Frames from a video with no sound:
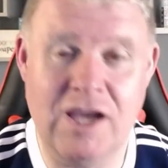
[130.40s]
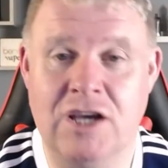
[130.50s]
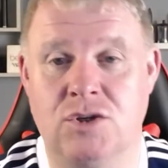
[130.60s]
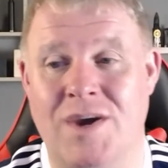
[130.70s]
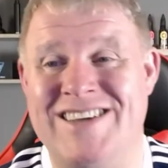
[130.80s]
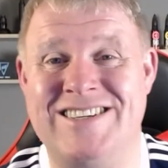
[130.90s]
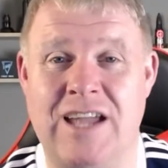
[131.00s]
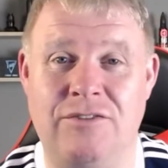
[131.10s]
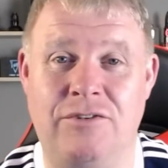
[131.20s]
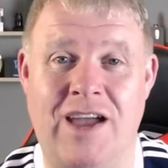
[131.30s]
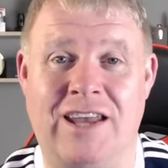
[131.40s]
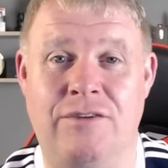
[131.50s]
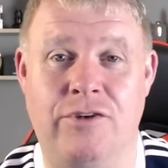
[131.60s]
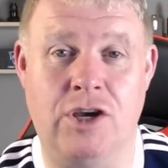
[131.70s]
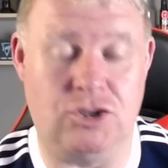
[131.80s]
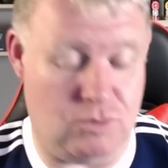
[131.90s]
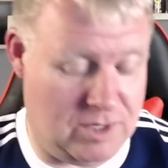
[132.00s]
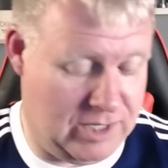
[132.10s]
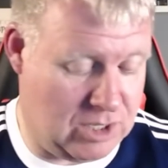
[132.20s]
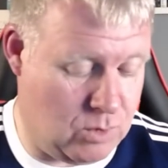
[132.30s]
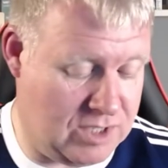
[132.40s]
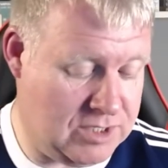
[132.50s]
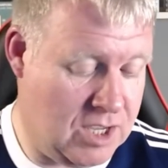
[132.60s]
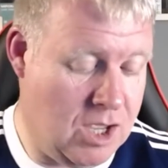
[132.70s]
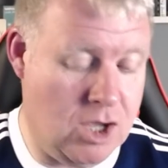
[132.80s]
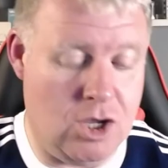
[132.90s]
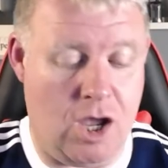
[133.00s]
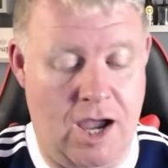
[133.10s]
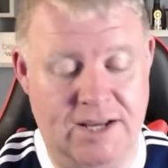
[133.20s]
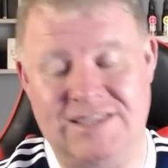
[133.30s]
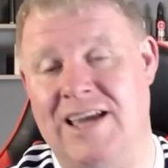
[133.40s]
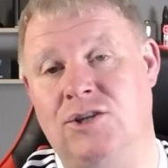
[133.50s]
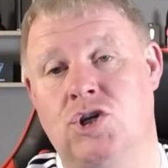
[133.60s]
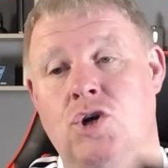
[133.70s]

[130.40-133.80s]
So it is an anniversary liquid. And he sent two